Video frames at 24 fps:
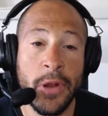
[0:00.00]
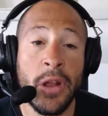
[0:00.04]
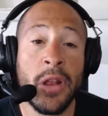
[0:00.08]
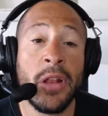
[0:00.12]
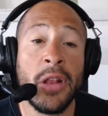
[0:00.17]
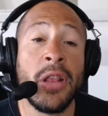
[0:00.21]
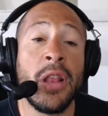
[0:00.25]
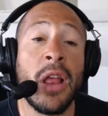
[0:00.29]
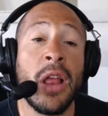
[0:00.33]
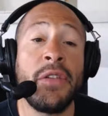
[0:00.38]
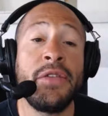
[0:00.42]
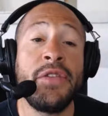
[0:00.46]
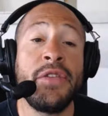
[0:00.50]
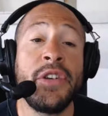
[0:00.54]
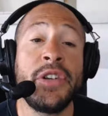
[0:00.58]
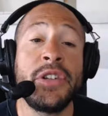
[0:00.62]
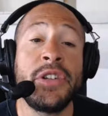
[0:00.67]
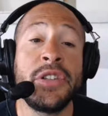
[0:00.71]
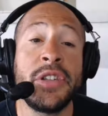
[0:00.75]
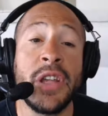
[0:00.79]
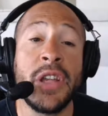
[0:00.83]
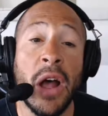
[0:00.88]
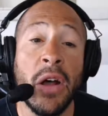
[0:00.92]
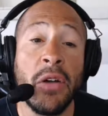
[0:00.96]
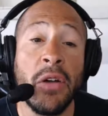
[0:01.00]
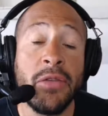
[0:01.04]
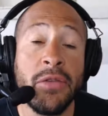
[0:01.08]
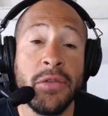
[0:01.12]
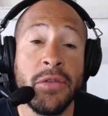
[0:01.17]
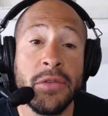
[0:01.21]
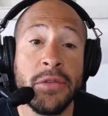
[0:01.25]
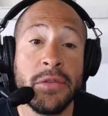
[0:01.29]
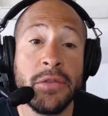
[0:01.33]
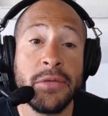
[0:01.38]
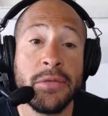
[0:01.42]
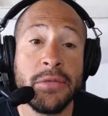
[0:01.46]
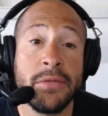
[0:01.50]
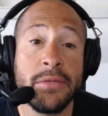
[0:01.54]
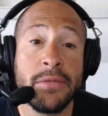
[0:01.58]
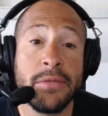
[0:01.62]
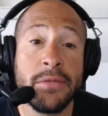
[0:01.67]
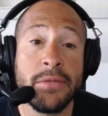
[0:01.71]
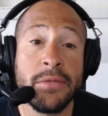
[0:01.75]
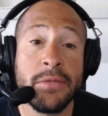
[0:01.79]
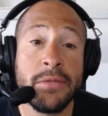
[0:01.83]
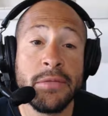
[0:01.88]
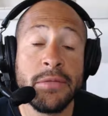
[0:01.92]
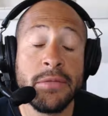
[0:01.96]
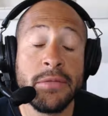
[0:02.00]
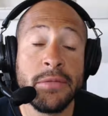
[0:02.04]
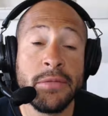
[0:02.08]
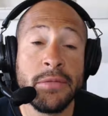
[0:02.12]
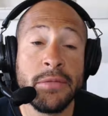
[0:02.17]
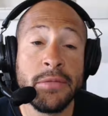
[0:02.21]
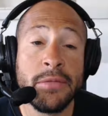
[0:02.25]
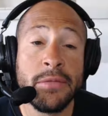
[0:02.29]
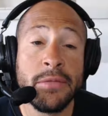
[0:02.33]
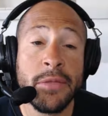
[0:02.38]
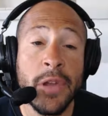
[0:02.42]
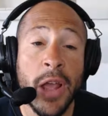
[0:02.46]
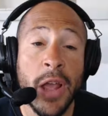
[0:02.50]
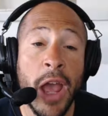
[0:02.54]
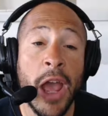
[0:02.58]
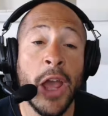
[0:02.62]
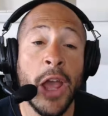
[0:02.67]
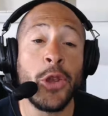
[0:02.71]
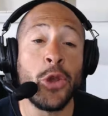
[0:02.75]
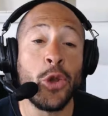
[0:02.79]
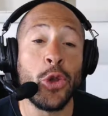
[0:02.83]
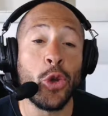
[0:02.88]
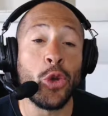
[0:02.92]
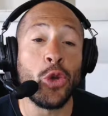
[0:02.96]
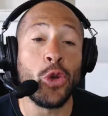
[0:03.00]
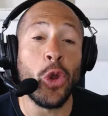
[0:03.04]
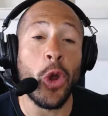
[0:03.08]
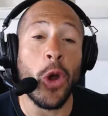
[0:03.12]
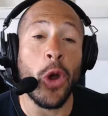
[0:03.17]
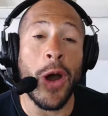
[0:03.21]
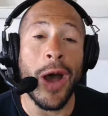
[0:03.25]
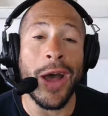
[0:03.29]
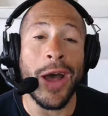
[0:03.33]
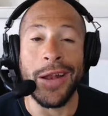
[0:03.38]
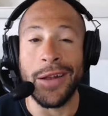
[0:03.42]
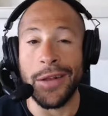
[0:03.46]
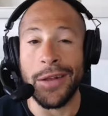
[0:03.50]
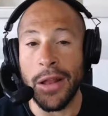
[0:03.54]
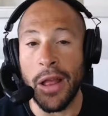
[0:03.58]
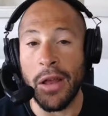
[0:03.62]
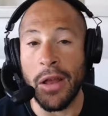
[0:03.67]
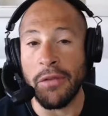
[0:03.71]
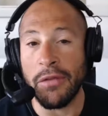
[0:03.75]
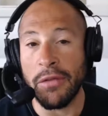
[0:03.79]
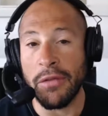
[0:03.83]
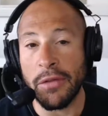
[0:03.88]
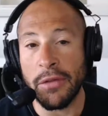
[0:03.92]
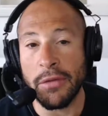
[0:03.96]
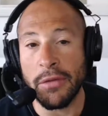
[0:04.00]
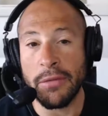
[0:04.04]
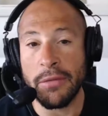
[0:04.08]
Love yourself and you'll know how to love.